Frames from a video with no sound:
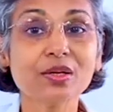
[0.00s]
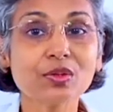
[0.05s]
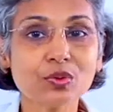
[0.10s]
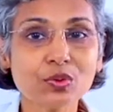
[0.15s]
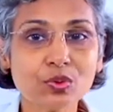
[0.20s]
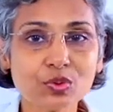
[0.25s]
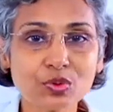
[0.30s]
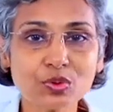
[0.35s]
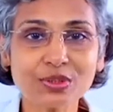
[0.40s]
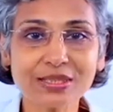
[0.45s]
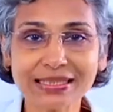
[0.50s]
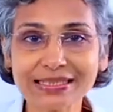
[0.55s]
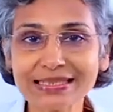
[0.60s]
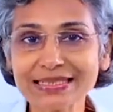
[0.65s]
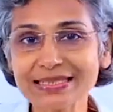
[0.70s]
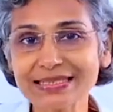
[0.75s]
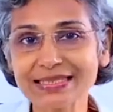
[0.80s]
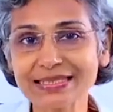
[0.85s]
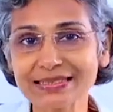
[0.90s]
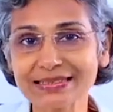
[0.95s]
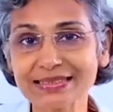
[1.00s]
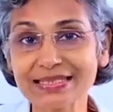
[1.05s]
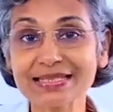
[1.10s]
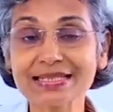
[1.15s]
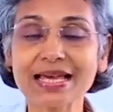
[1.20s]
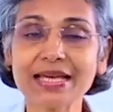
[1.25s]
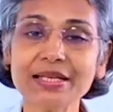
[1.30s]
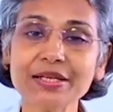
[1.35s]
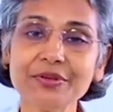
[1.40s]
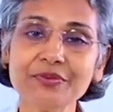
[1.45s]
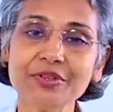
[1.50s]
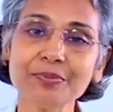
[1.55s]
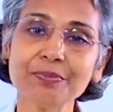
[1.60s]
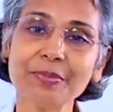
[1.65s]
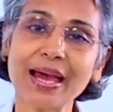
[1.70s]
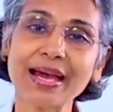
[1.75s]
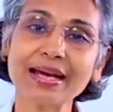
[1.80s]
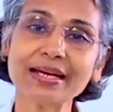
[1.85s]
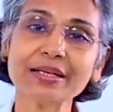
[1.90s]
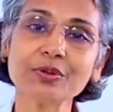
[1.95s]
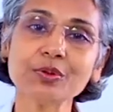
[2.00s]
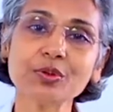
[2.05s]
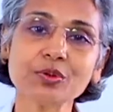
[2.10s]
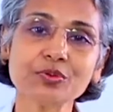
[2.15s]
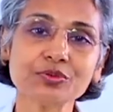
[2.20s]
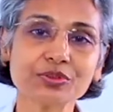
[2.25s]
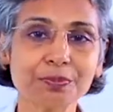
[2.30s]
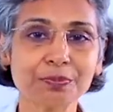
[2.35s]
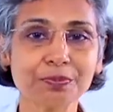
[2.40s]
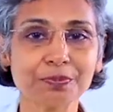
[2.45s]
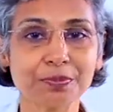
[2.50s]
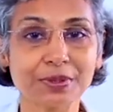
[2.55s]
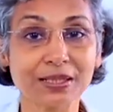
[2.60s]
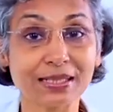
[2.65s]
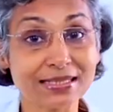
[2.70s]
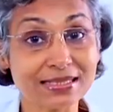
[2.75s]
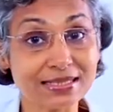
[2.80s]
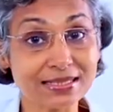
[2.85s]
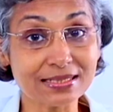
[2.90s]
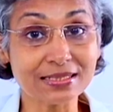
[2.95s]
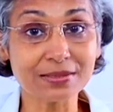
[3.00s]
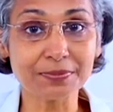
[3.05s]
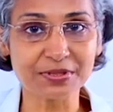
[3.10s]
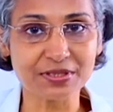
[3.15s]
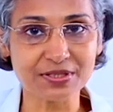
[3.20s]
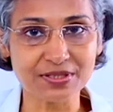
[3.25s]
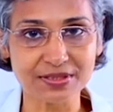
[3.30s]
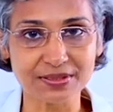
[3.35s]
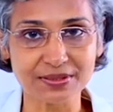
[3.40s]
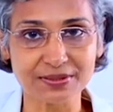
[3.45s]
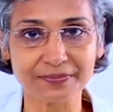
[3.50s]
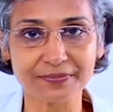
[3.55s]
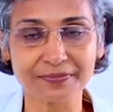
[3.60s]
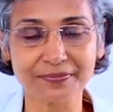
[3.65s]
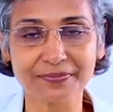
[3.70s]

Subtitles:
you should consider the scientific background of the concerned person.